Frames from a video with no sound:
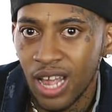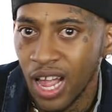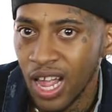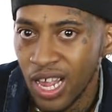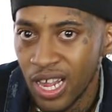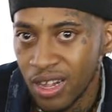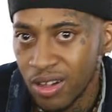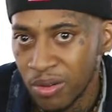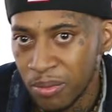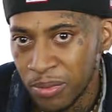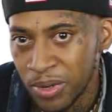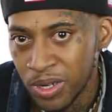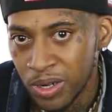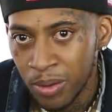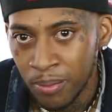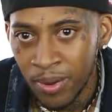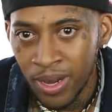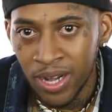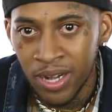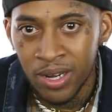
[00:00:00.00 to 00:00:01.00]
I ain't gonna be
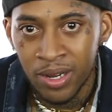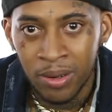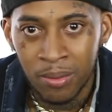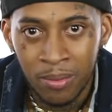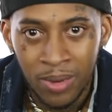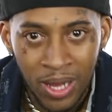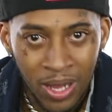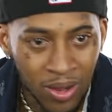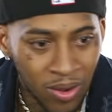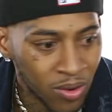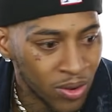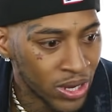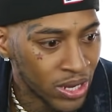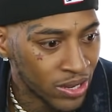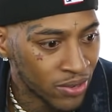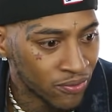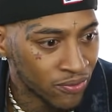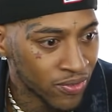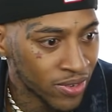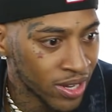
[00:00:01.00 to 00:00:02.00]
nobody that's gonna be like, oh,
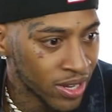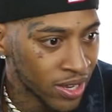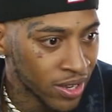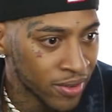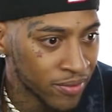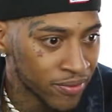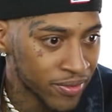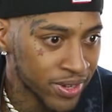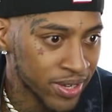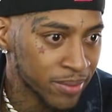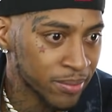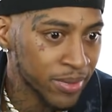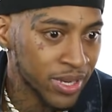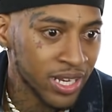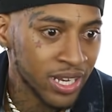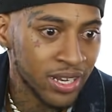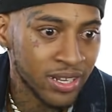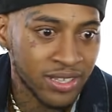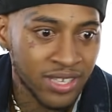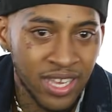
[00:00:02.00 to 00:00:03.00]
he fell off and
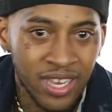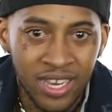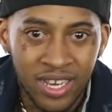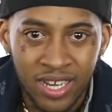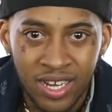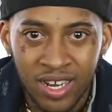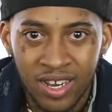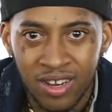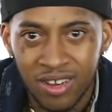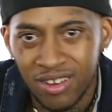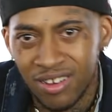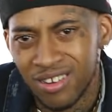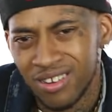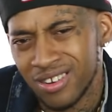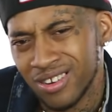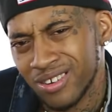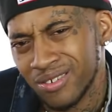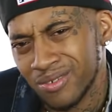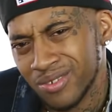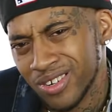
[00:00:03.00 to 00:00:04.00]
be taking it
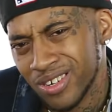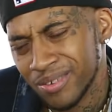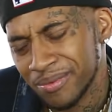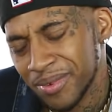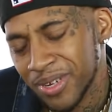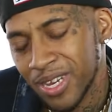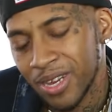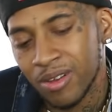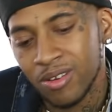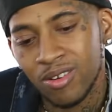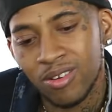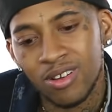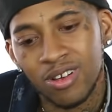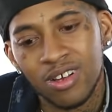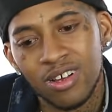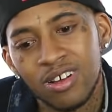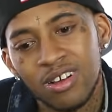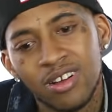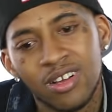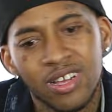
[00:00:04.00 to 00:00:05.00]
hard or what. Man, I'm going
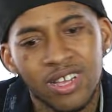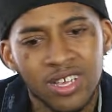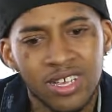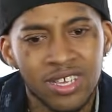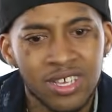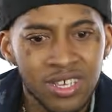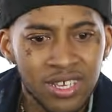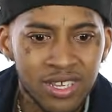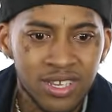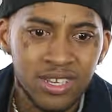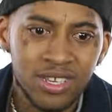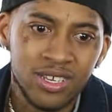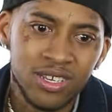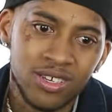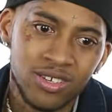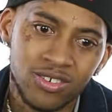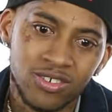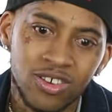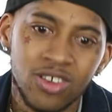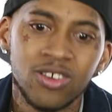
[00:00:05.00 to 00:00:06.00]
hard.
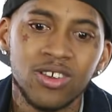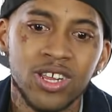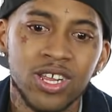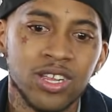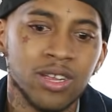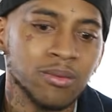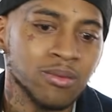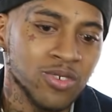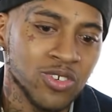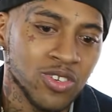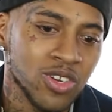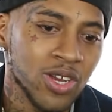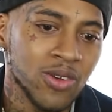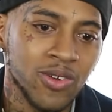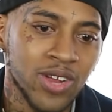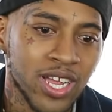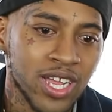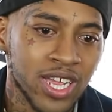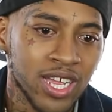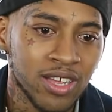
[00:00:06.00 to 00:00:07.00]
I'm gonna show you
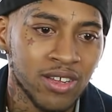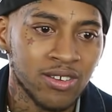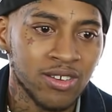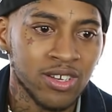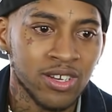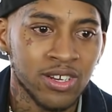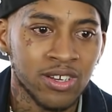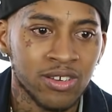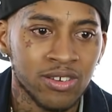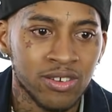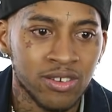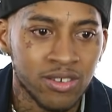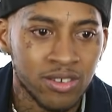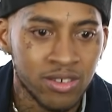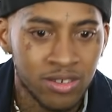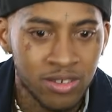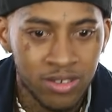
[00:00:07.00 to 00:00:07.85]
what I got going on.